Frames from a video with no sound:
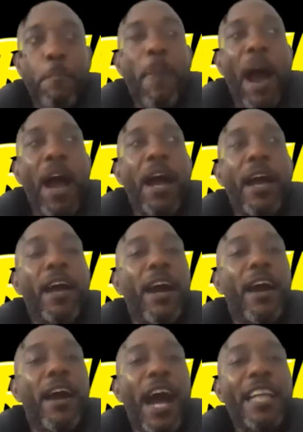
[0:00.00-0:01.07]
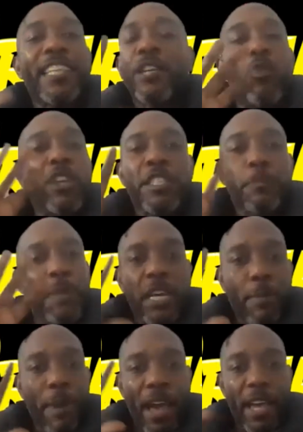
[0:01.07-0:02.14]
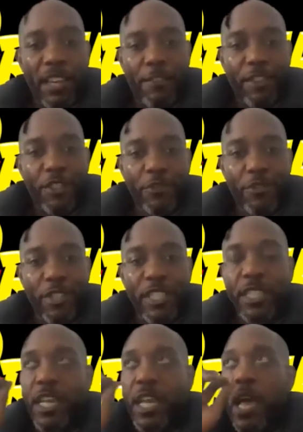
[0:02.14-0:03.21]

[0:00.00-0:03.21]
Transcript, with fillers: but I didn't want to speak about any other genres.